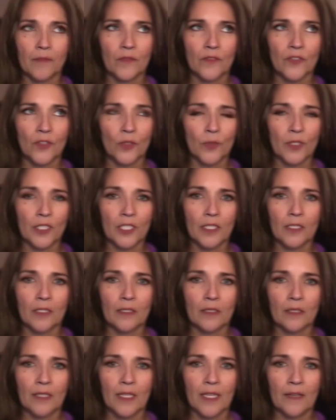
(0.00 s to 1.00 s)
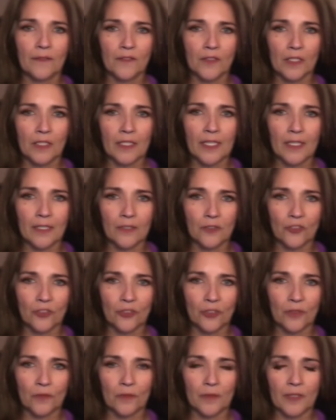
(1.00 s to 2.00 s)
So we're going to have to catch
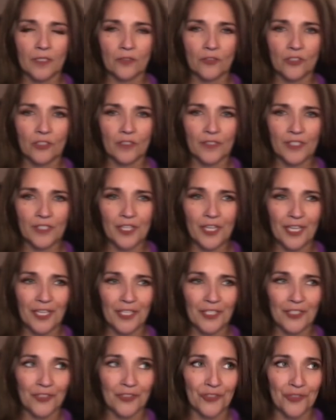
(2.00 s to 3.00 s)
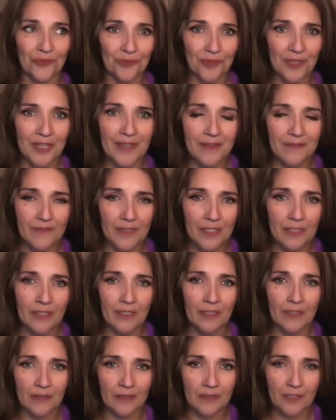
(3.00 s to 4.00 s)
her when she's not driving
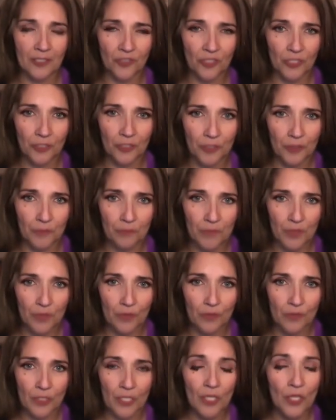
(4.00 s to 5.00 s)
in such a good mood.